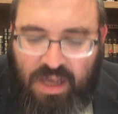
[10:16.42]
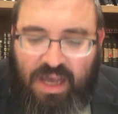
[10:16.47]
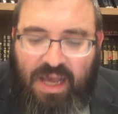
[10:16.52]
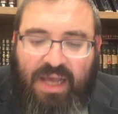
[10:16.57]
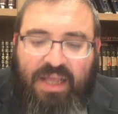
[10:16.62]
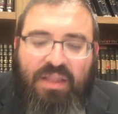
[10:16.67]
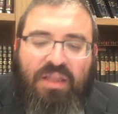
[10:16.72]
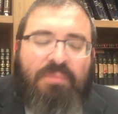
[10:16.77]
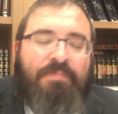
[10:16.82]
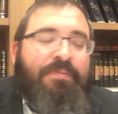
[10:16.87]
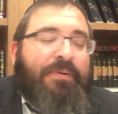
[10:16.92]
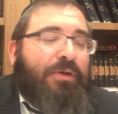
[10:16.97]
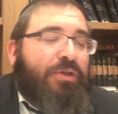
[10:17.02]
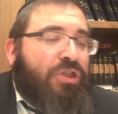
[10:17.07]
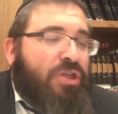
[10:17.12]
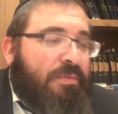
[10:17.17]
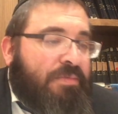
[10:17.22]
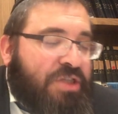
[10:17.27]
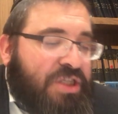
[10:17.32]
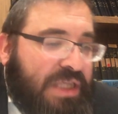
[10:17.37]
and the
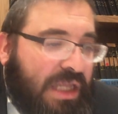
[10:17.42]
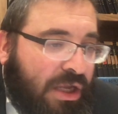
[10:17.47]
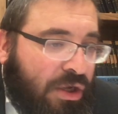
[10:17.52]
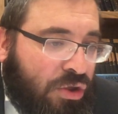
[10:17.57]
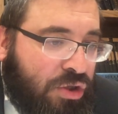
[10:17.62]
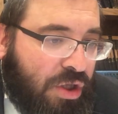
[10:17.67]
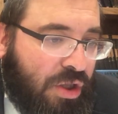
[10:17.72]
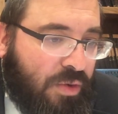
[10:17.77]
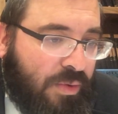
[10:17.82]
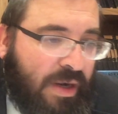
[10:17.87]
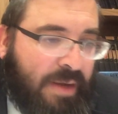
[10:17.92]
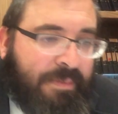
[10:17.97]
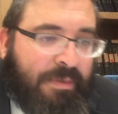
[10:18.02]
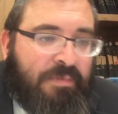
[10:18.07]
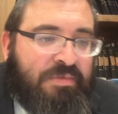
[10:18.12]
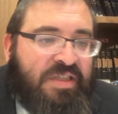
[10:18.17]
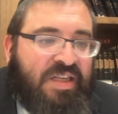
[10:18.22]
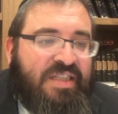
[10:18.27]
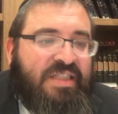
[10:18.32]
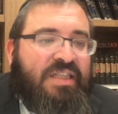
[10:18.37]
Birsha Mishnayot of the
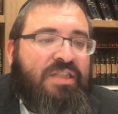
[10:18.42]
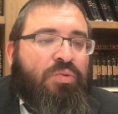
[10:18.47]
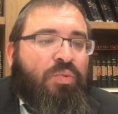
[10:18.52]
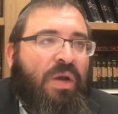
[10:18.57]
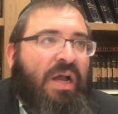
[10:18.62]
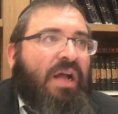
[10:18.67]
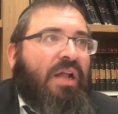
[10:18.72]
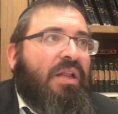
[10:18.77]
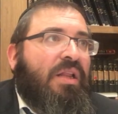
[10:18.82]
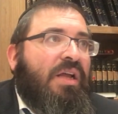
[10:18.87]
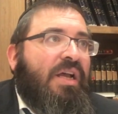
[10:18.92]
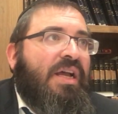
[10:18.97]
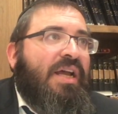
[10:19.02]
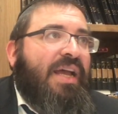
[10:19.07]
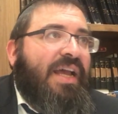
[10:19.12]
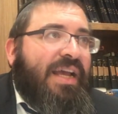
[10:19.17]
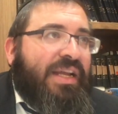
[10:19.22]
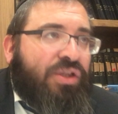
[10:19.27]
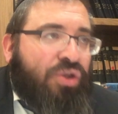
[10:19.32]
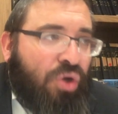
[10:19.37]
Rambam says as well.
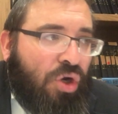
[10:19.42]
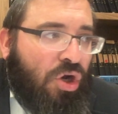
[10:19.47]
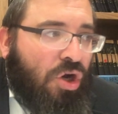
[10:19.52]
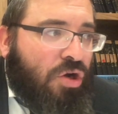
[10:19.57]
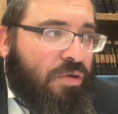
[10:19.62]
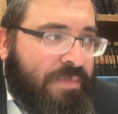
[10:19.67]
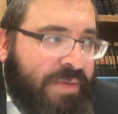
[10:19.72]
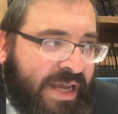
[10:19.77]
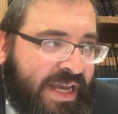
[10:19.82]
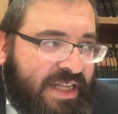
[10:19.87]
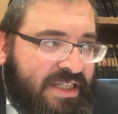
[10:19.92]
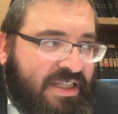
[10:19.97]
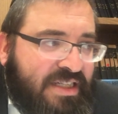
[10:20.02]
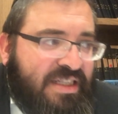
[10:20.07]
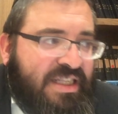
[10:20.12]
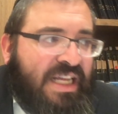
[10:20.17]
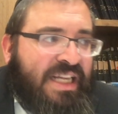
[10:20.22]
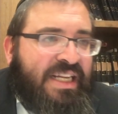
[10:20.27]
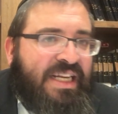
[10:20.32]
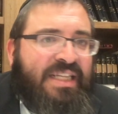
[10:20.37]
Etrog means
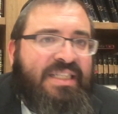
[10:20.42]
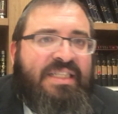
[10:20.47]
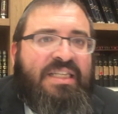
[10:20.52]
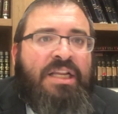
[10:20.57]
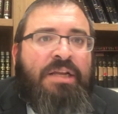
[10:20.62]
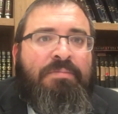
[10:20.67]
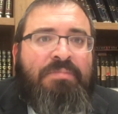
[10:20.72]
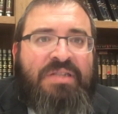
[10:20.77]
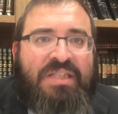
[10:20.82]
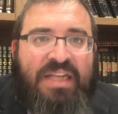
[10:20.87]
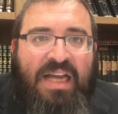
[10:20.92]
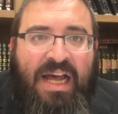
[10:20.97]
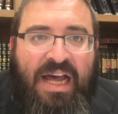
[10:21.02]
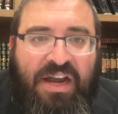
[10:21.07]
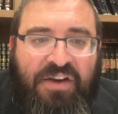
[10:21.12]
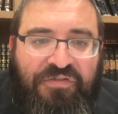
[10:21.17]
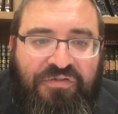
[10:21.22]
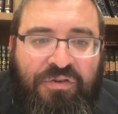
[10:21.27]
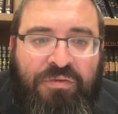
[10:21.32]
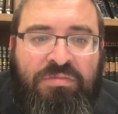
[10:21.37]
is that it's
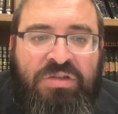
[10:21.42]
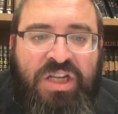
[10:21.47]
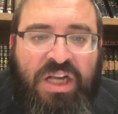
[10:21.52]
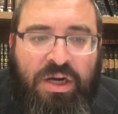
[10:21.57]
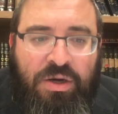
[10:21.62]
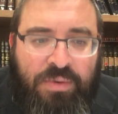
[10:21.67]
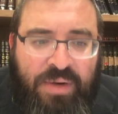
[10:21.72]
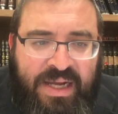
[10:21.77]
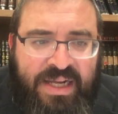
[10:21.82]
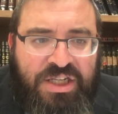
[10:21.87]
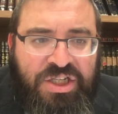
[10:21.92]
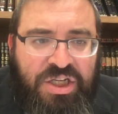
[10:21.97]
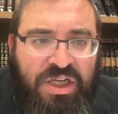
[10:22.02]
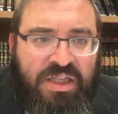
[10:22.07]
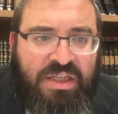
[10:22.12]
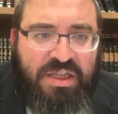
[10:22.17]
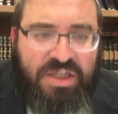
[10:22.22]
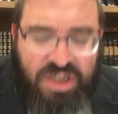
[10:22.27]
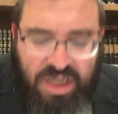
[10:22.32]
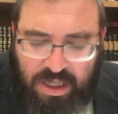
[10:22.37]
nimsar from
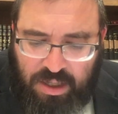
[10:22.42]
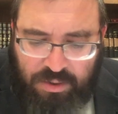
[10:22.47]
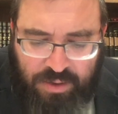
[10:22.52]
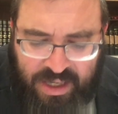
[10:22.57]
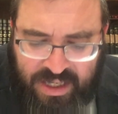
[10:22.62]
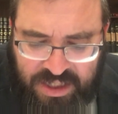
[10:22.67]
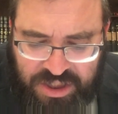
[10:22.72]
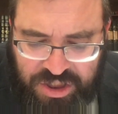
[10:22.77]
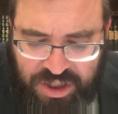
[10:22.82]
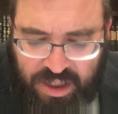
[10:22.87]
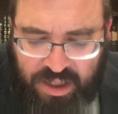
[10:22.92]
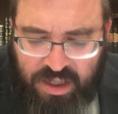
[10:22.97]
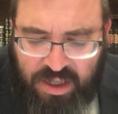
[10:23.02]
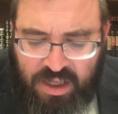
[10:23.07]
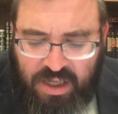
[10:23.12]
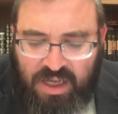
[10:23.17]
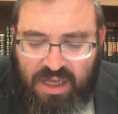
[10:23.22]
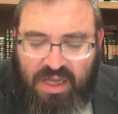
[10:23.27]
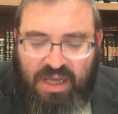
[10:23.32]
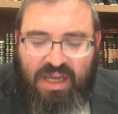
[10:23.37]
generation to generation.
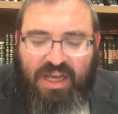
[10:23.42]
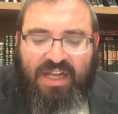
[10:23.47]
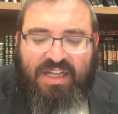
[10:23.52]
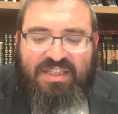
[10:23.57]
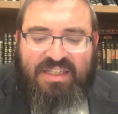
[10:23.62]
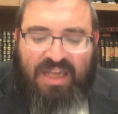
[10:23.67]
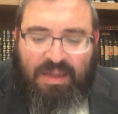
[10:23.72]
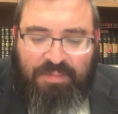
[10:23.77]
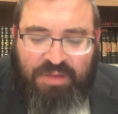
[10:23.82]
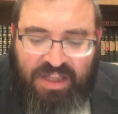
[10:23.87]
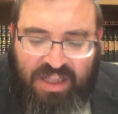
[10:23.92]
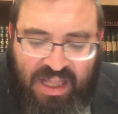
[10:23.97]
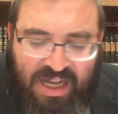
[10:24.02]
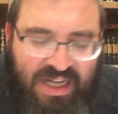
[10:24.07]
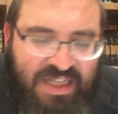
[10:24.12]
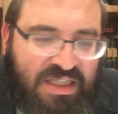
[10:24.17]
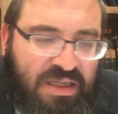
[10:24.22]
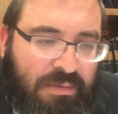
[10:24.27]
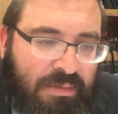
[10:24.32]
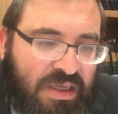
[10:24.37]
It's something that
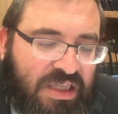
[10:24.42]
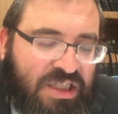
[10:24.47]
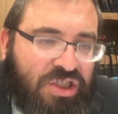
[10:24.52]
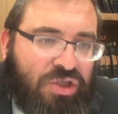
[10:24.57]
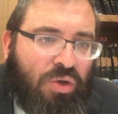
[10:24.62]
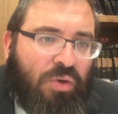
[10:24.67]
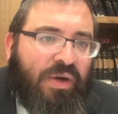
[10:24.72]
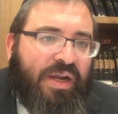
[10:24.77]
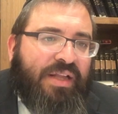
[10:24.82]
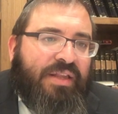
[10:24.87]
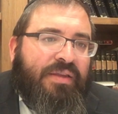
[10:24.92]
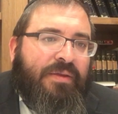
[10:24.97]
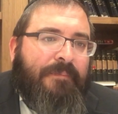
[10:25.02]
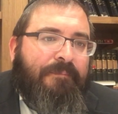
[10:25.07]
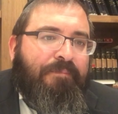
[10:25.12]
has a masoret.